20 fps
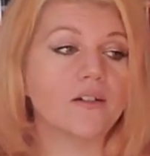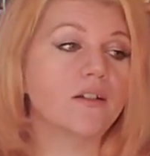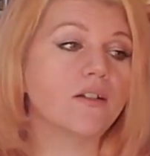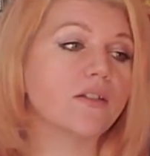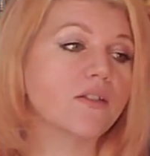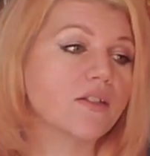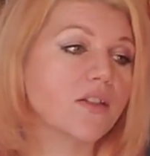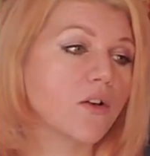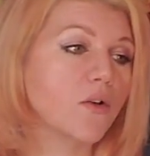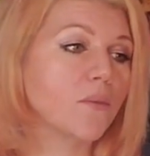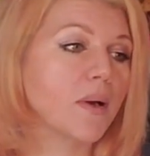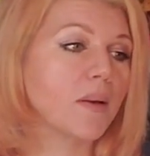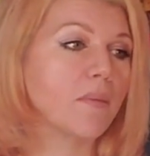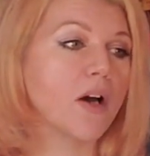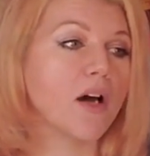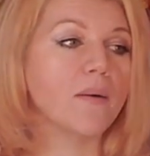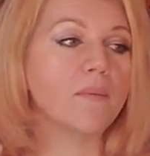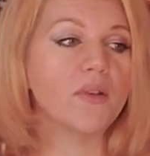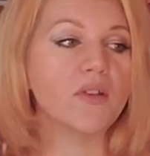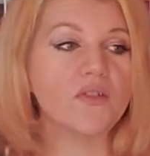So my
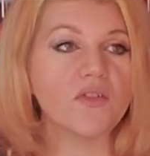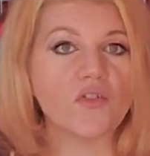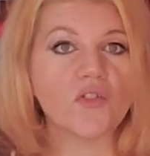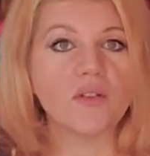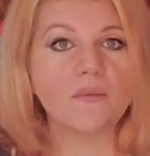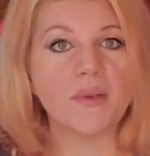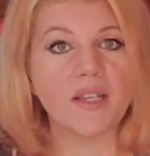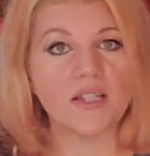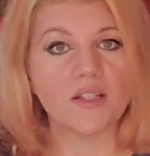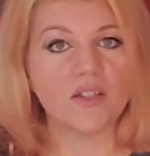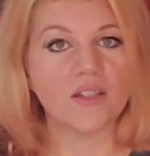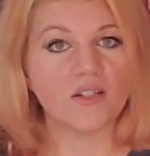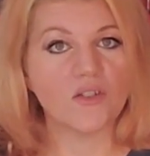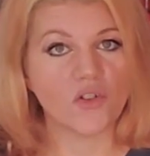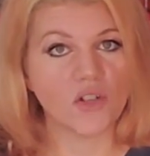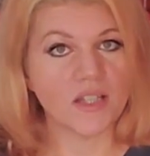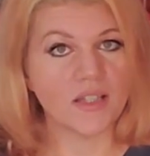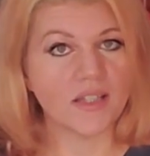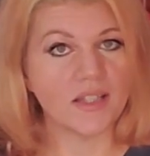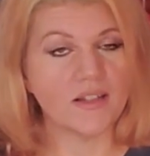mom usually makes the
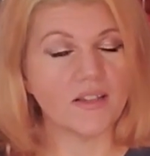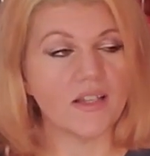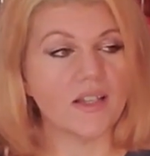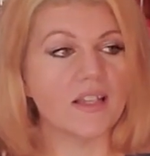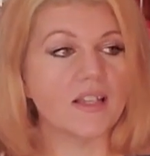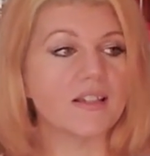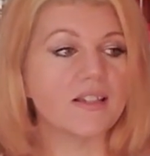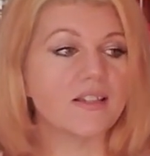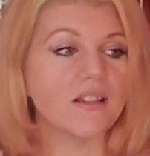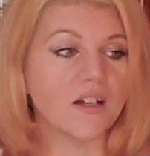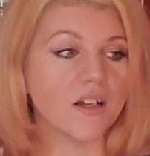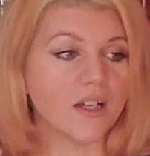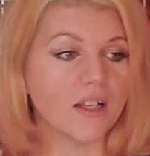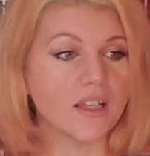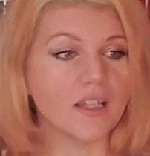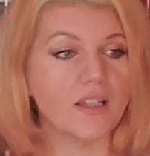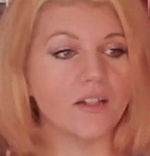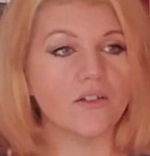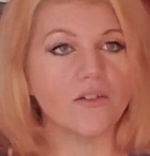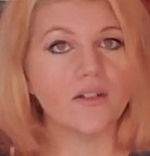dressing that is not
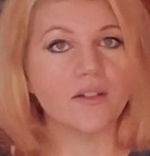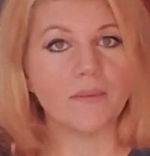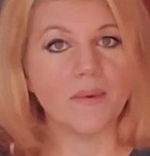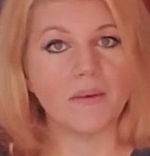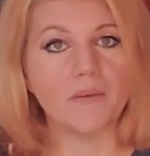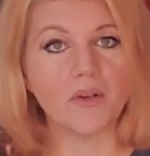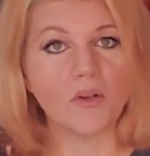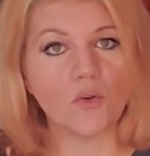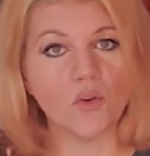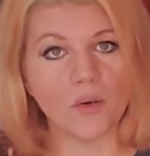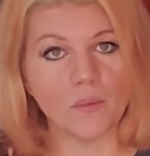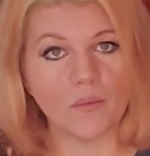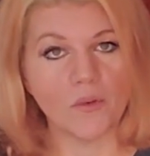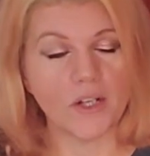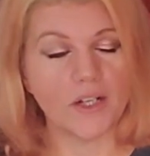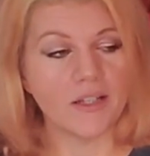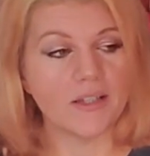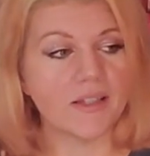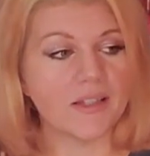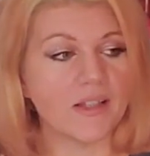keto. It's made with cornbread
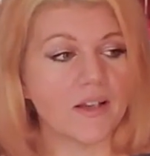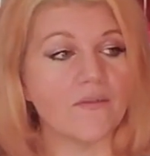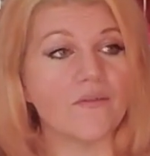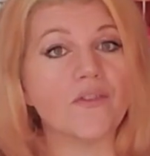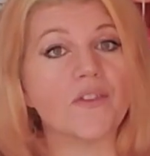and stuff.